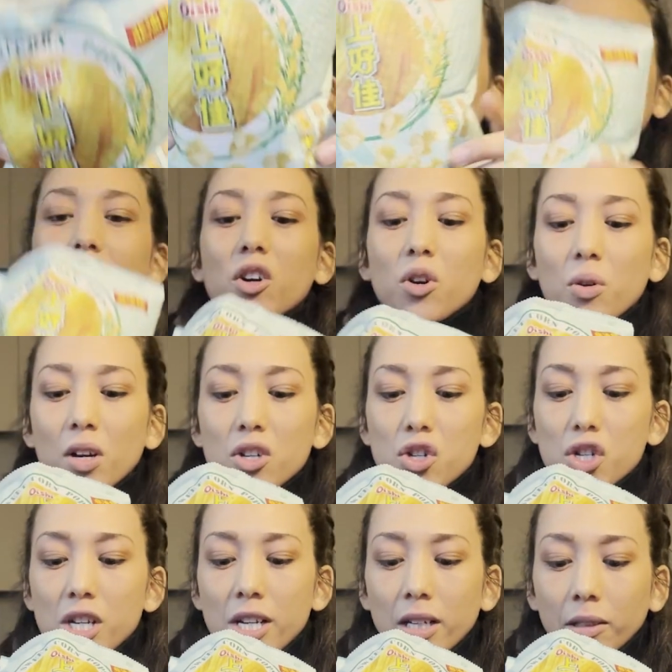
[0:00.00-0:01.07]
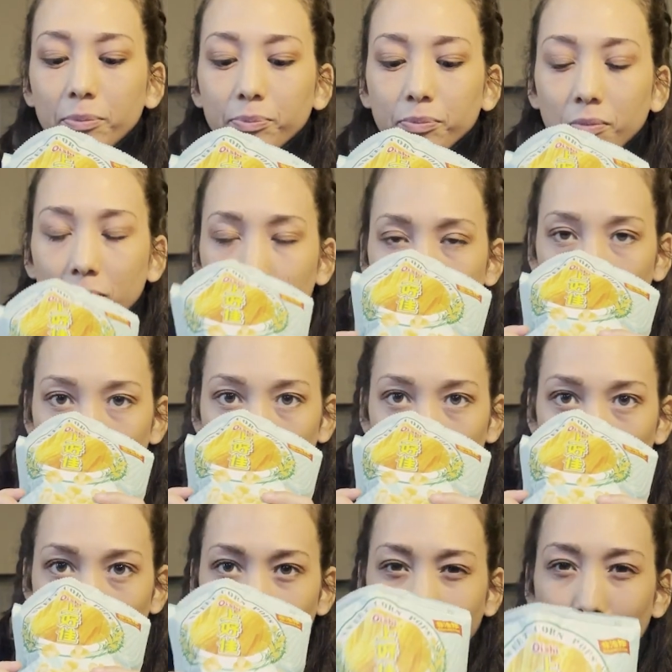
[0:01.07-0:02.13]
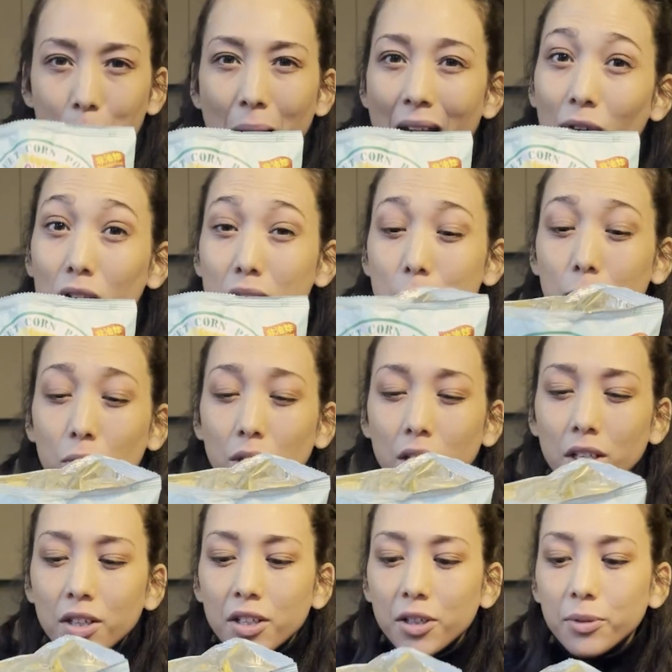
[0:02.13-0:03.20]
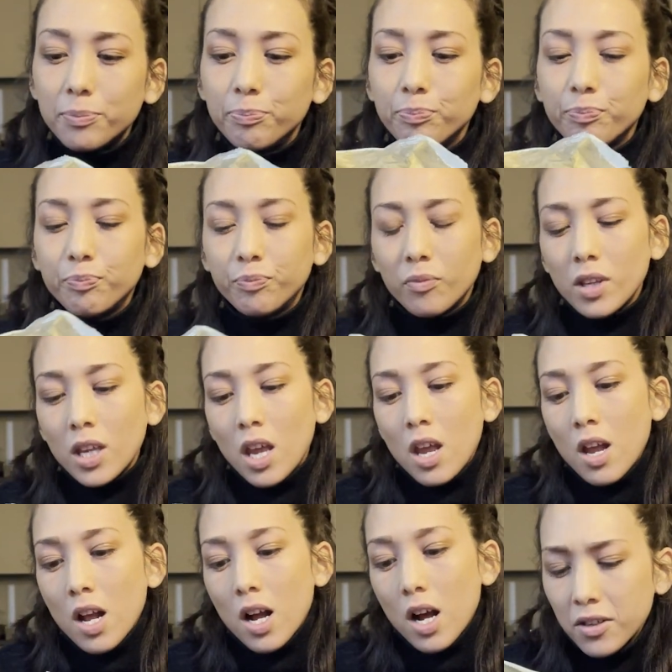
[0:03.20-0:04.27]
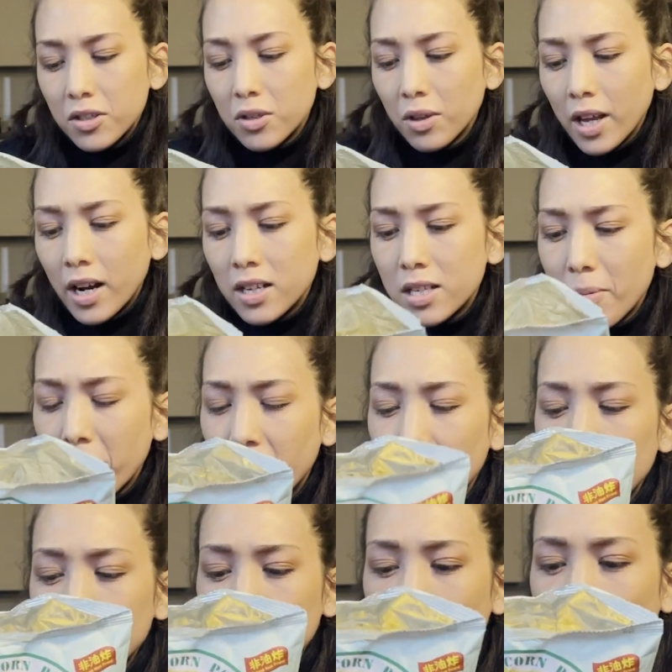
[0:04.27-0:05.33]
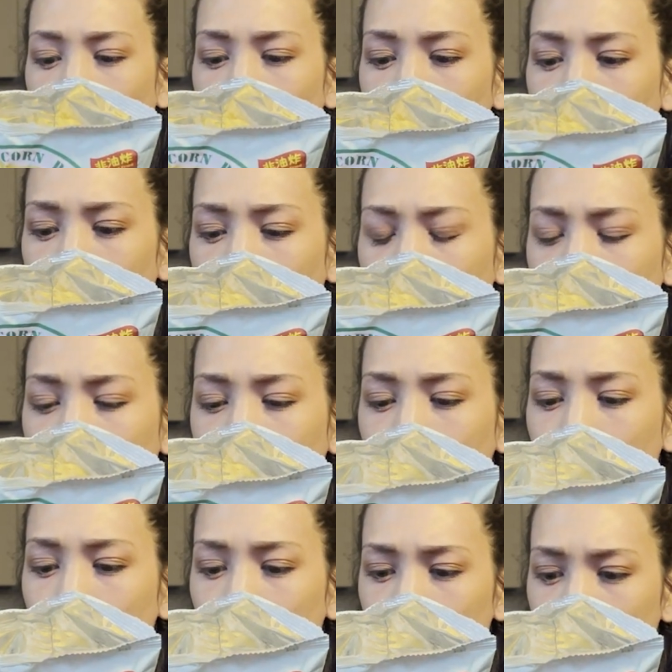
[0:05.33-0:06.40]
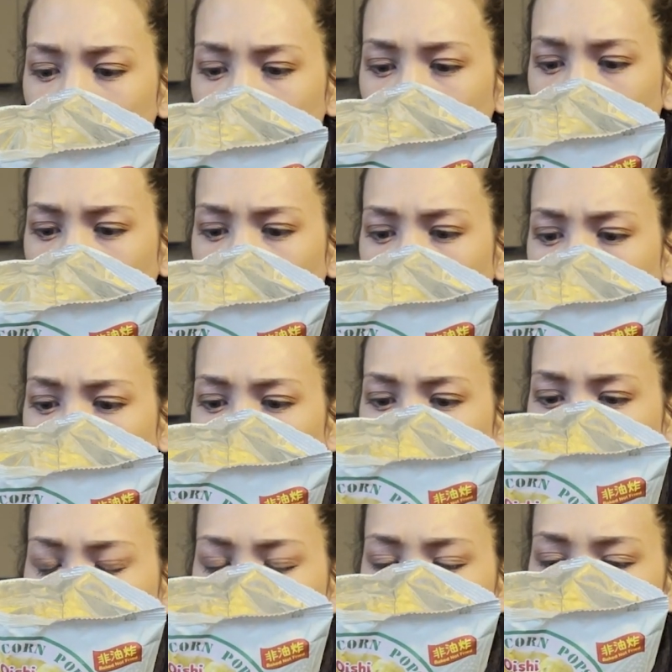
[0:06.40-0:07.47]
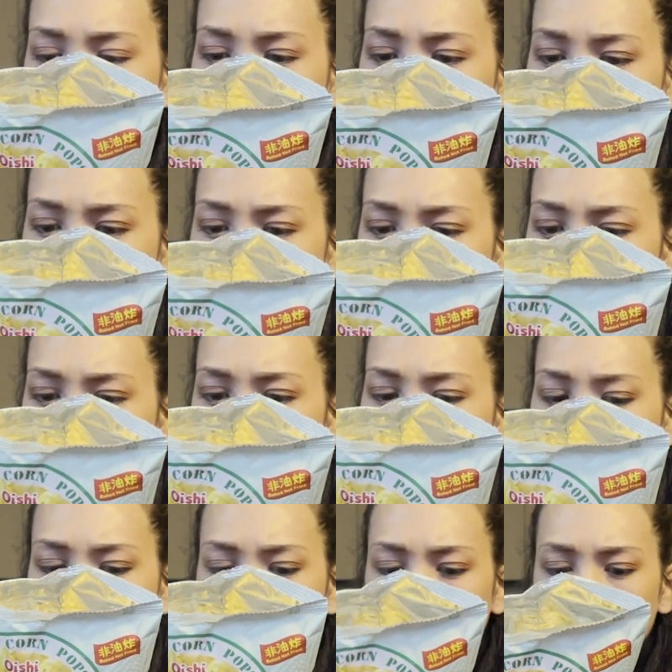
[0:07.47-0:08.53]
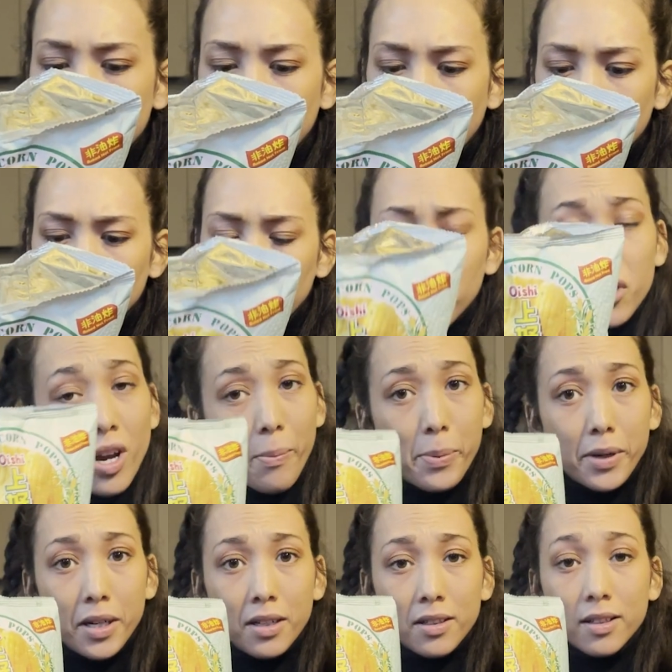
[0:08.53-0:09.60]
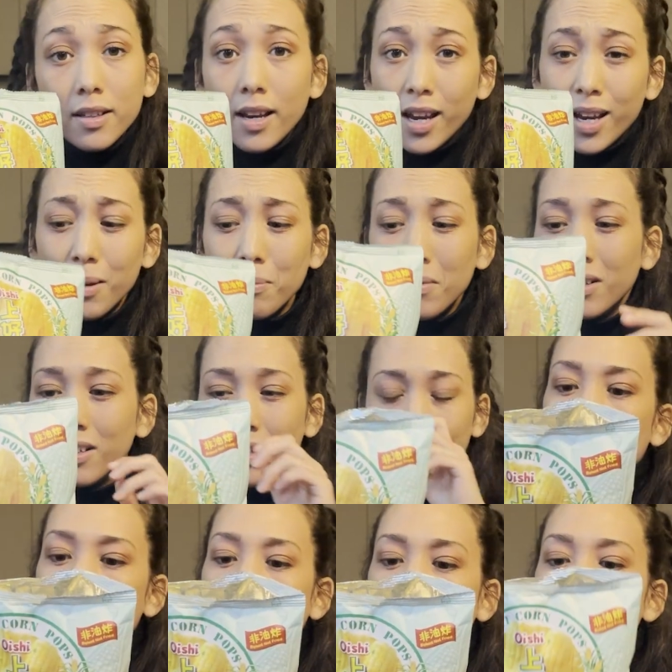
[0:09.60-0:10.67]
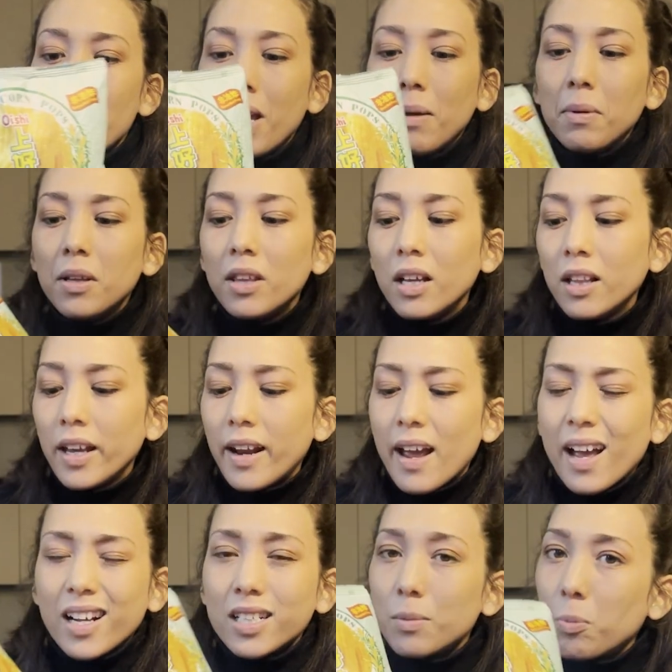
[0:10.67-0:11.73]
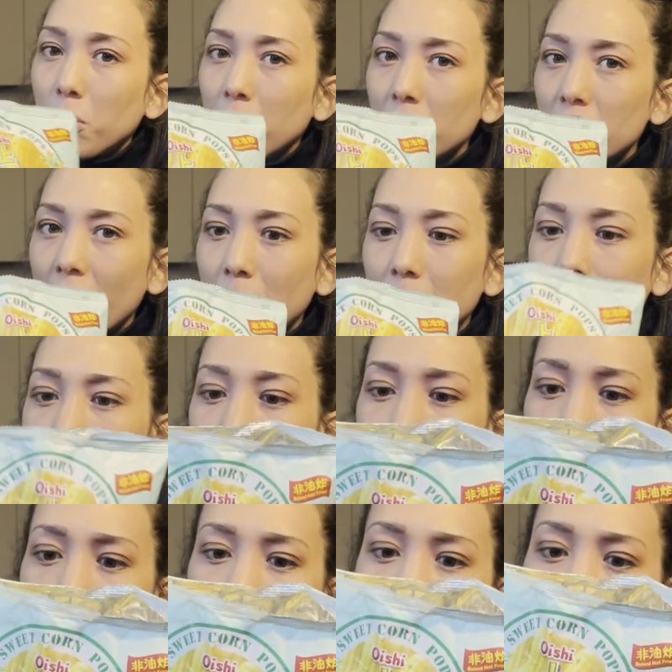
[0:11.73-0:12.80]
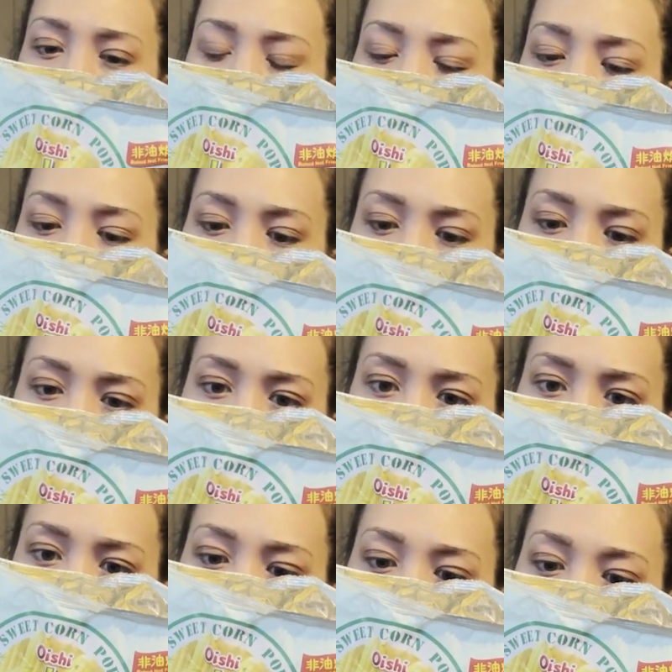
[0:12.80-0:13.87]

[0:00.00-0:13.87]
like crunchy, like pirate's booty, you know? So like I said before, this is from a brand called Oishi, which I guess is a Chinese brand with a Japanese name. Or maybe they like export Japanese snacks. I don't really know.